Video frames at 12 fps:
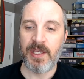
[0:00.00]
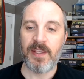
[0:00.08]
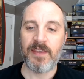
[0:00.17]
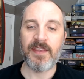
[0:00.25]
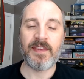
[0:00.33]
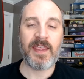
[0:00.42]

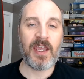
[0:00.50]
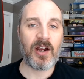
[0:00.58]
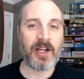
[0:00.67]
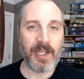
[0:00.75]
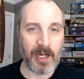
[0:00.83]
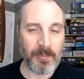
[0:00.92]
that they are
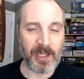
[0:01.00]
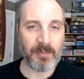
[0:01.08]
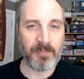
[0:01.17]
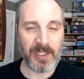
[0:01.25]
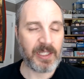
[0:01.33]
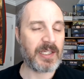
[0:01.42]
coming
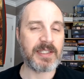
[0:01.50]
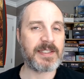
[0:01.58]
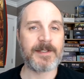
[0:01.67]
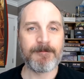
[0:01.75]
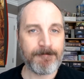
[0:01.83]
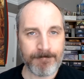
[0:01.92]

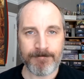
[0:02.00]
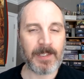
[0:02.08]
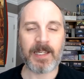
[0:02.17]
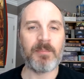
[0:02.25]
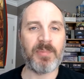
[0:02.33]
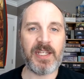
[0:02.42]
because the
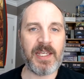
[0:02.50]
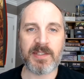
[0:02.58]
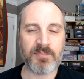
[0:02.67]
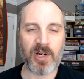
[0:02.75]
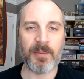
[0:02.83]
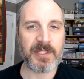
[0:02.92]
company has
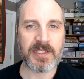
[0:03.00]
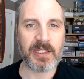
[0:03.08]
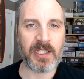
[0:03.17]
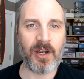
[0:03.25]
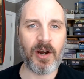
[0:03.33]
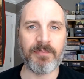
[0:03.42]
promised that
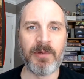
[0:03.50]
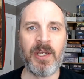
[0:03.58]
they are.